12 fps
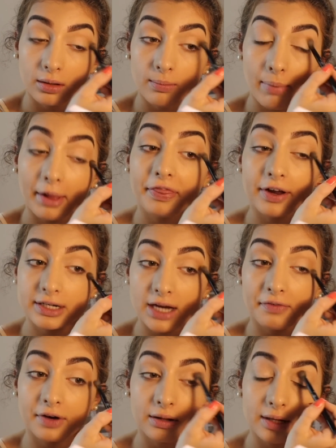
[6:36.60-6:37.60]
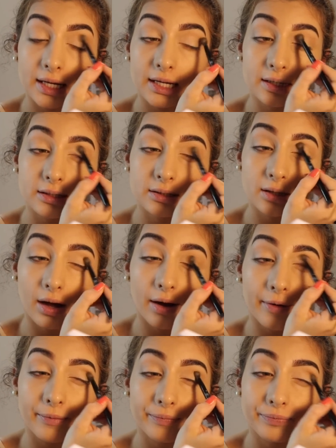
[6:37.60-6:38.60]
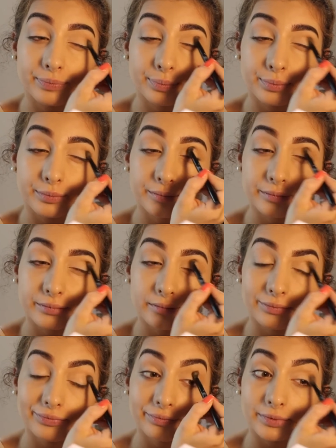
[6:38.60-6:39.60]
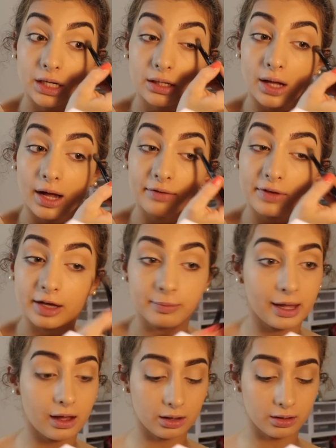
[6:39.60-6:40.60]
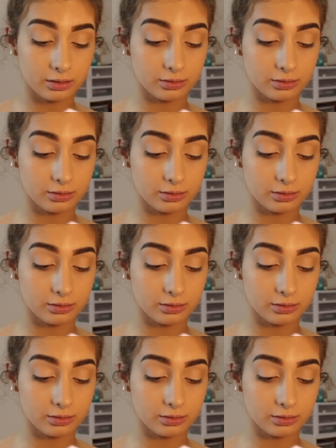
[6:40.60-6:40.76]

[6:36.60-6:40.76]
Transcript: but there definitely is a lot of kickback.